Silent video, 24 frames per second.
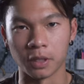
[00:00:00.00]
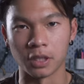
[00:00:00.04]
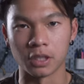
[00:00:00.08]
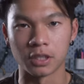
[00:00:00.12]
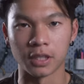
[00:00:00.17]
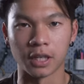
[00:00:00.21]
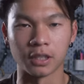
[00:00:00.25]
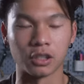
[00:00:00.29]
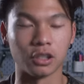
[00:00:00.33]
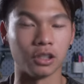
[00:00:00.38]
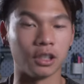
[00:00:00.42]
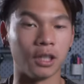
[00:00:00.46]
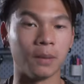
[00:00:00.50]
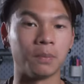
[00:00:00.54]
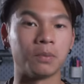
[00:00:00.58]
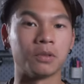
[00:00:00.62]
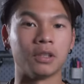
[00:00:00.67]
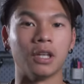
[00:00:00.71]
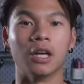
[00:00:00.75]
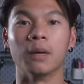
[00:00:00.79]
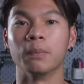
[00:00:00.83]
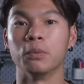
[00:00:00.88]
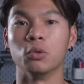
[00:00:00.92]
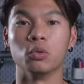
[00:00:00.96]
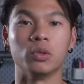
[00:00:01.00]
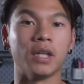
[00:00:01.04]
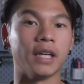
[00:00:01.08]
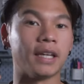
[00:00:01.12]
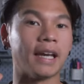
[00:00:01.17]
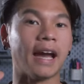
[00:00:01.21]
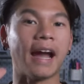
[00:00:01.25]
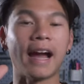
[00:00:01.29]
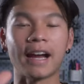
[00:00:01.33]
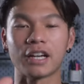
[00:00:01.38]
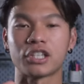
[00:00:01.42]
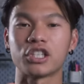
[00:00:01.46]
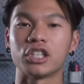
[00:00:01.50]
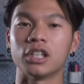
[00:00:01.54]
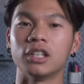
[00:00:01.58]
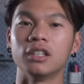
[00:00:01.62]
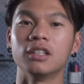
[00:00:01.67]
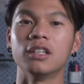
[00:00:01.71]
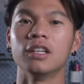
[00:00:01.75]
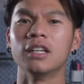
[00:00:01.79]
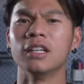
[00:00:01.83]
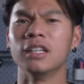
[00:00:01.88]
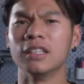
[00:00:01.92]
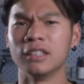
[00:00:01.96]
insights and tips to help you take
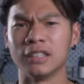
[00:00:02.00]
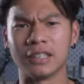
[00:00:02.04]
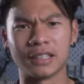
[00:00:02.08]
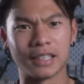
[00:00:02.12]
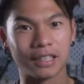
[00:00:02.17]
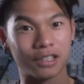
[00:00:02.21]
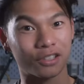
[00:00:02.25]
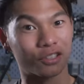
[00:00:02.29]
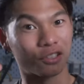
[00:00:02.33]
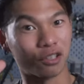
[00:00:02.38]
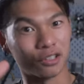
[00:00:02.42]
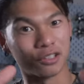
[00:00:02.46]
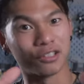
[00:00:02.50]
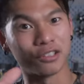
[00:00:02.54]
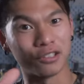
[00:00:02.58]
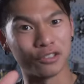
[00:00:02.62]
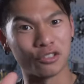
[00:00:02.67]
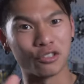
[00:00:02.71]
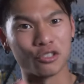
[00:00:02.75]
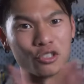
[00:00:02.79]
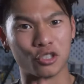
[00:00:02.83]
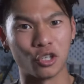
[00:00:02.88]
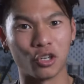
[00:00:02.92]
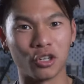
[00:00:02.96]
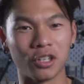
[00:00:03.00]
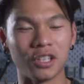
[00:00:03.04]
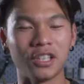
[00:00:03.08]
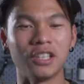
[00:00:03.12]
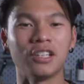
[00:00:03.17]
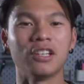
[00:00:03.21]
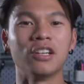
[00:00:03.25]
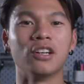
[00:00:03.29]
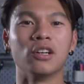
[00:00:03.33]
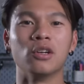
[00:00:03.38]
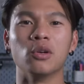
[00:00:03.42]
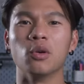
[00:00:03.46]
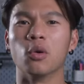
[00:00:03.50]
action to get started on your journey